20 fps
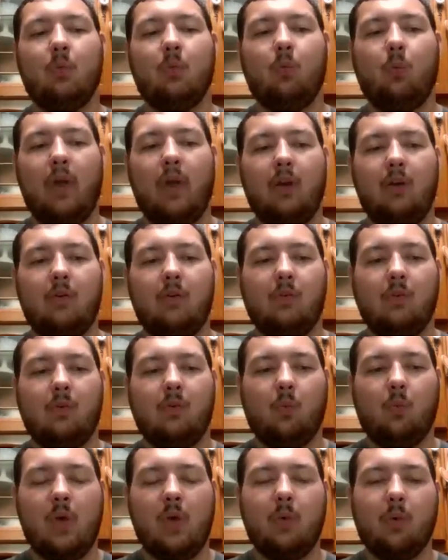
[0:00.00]
when
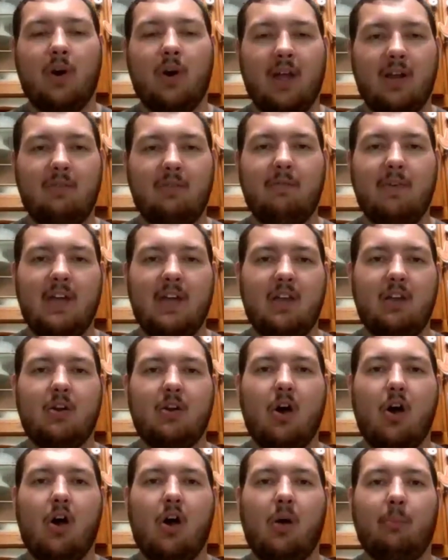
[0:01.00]
we were in
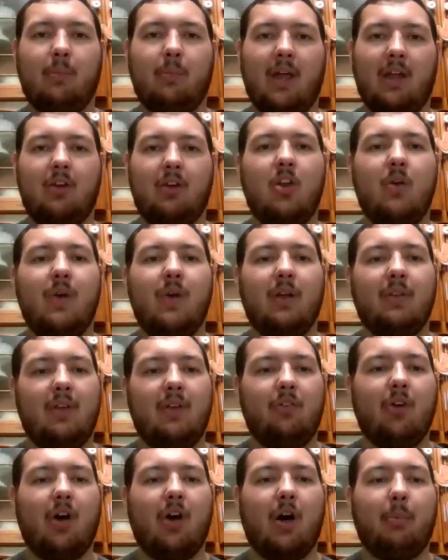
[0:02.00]
Vietnam and doing
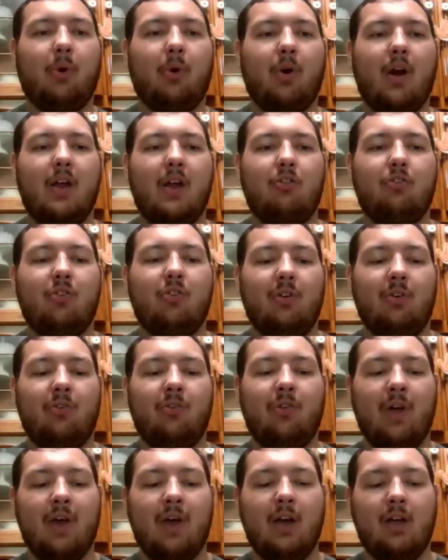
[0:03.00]
these
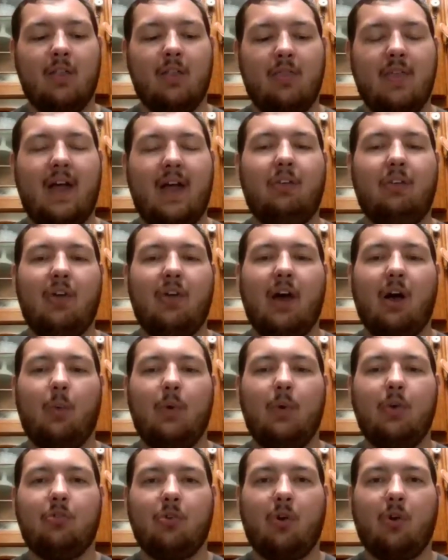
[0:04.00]
operations, that's how
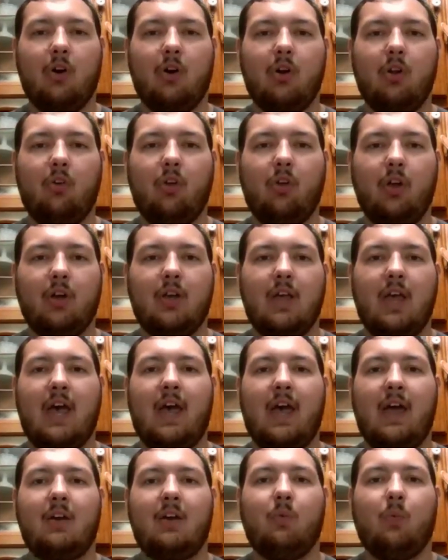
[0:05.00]
we started to look
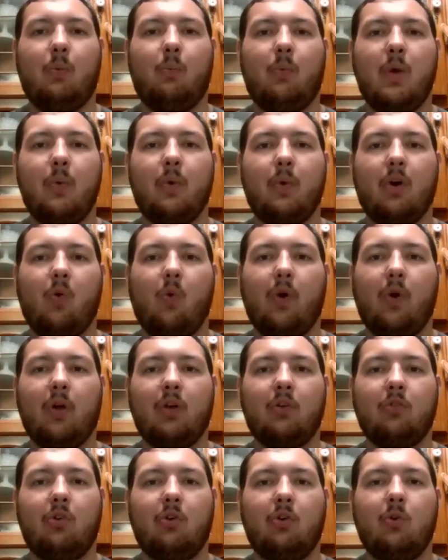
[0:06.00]
at when we were going
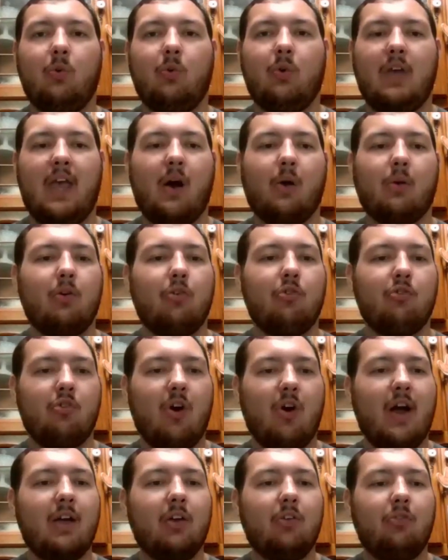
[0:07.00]
to
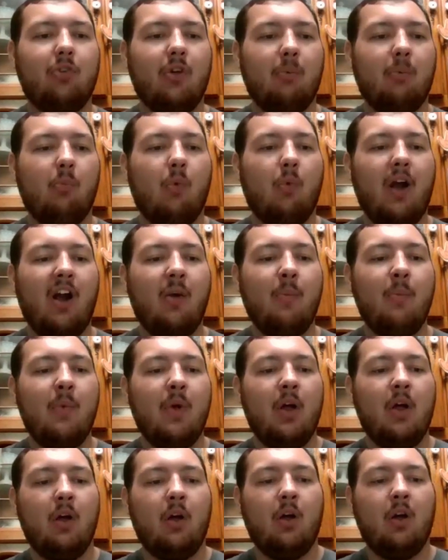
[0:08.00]
counterstrike somewhere,
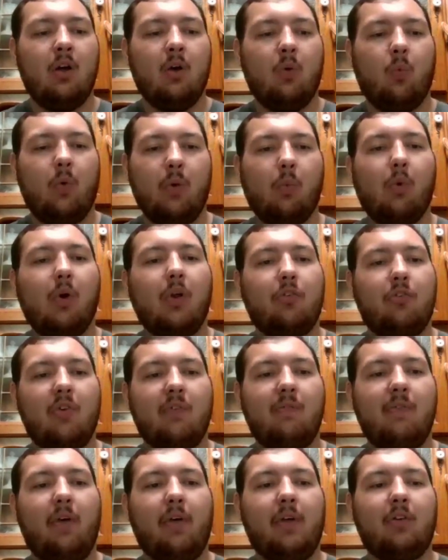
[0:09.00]
we wanted
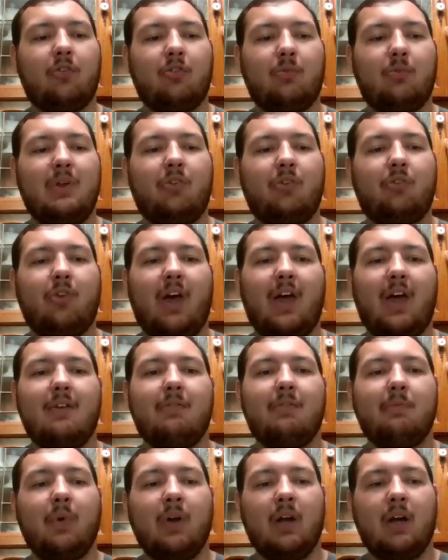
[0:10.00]
civilians to be
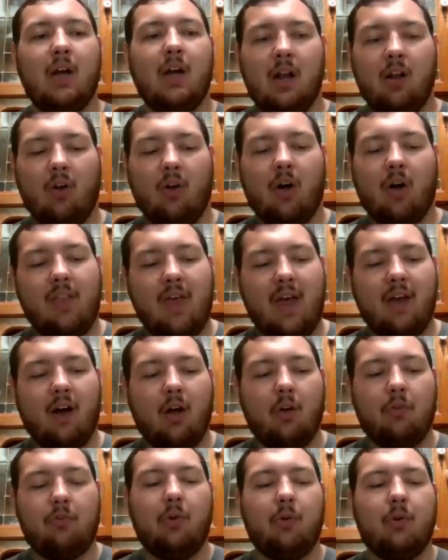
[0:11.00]
safe. And a lot of that
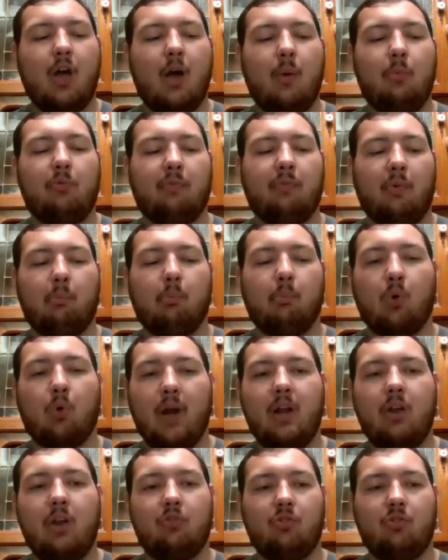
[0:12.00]
also comes from
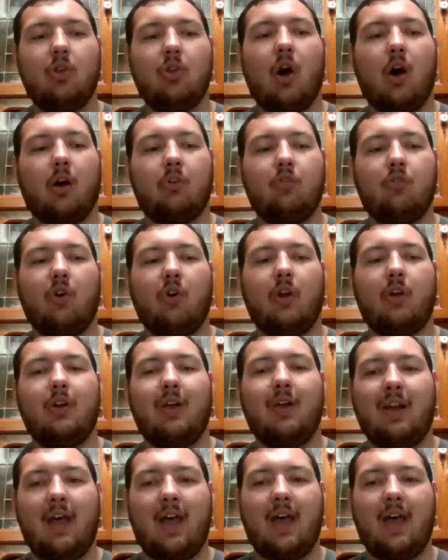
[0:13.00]
British doctrine and